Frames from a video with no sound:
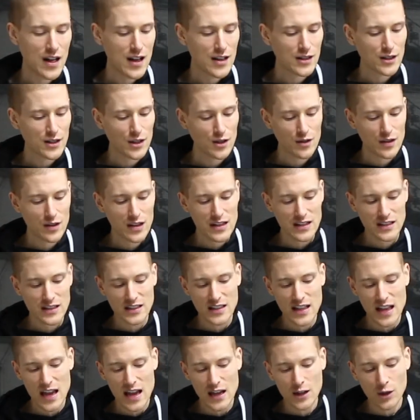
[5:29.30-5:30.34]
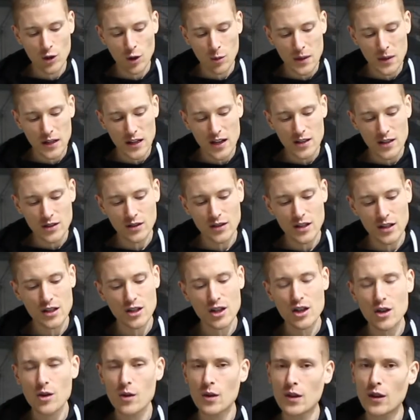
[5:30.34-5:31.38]
So the snare normally goes on the
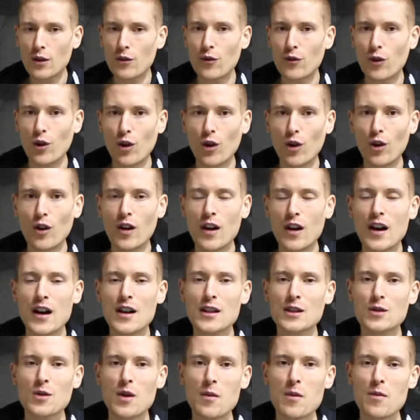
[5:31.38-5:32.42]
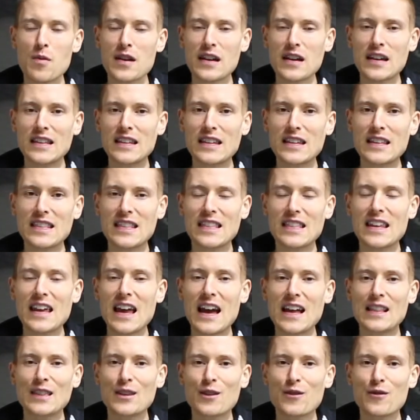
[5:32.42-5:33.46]
2 and the 4, so we're bringing in the
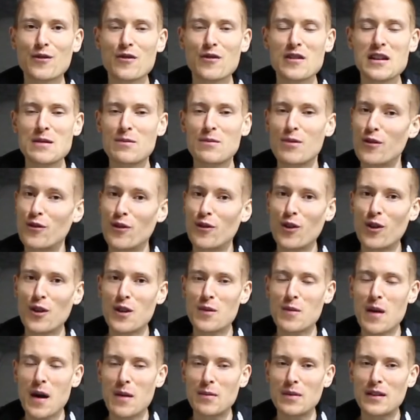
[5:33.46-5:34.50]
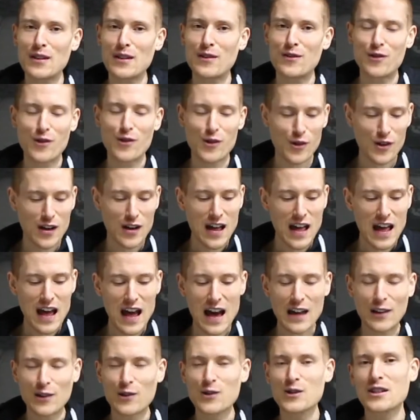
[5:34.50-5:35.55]
and of 3 before the backbeat on 4,
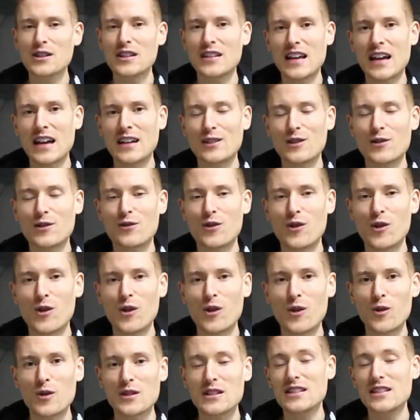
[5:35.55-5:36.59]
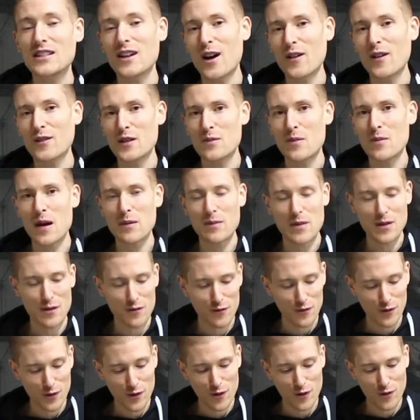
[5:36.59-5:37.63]
and also the and of 4, which is after the backbeat
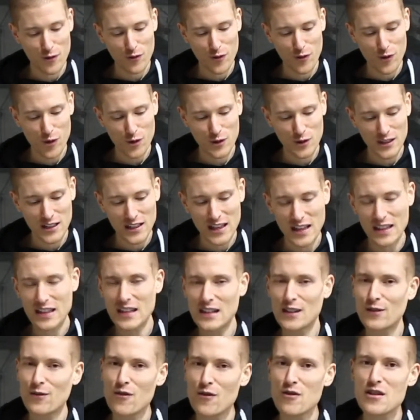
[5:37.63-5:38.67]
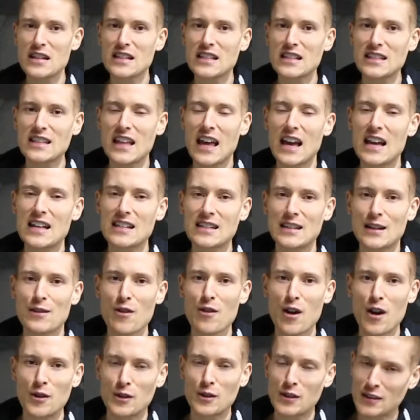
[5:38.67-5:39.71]
on 4. So you get these 3 snares in a
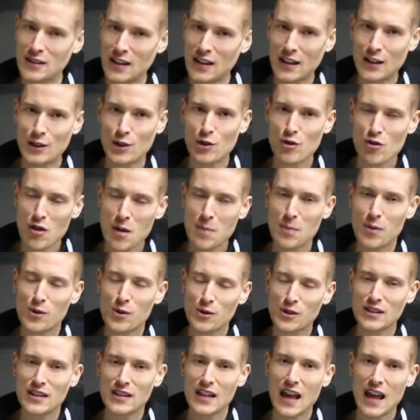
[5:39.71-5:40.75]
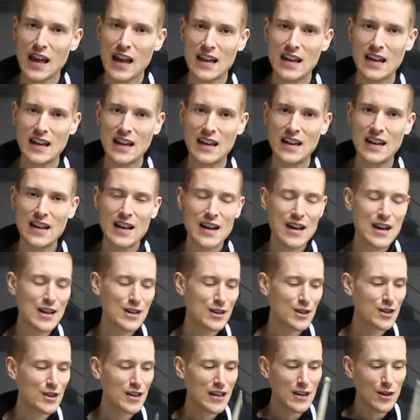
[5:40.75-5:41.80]
row, so it's like a triple snare hit.
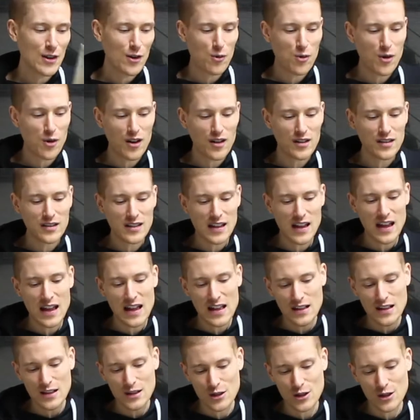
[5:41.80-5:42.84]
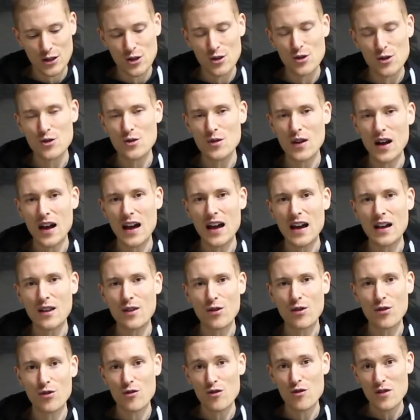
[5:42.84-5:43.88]
So you get your 1 and 2
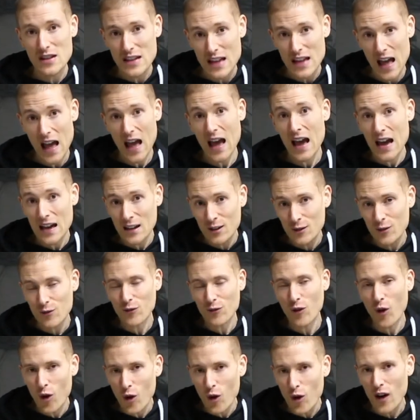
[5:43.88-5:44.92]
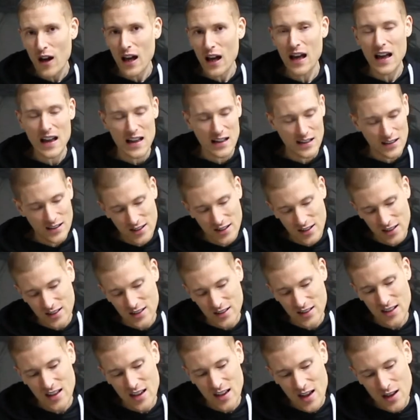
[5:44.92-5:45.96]
and 3 and 4 and.
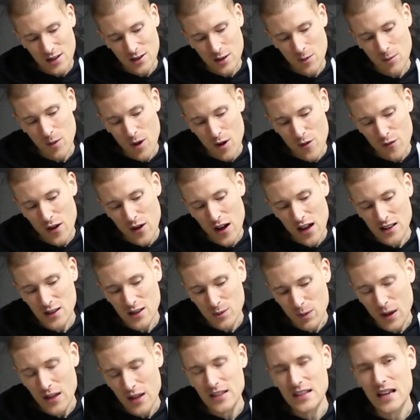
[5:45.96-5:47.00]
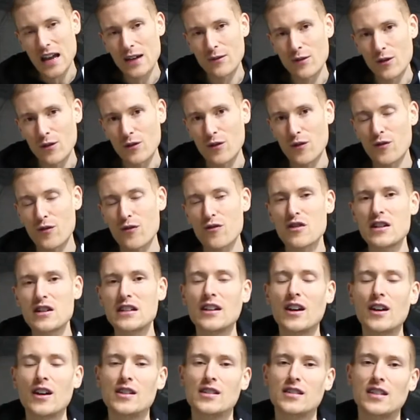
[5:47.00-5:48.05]
So both hands play together for 3
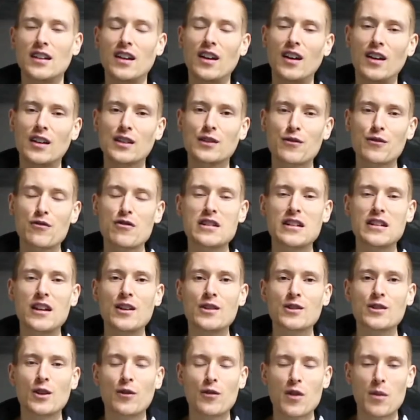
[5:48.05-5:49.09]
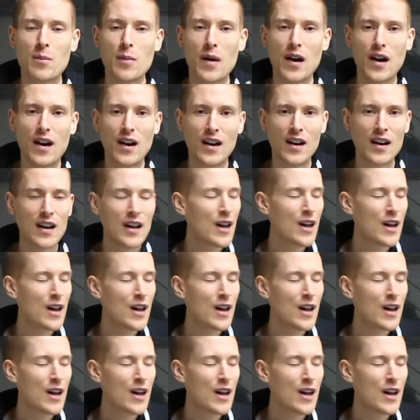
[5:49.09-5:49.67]
notes, the last 3 notes of the bar.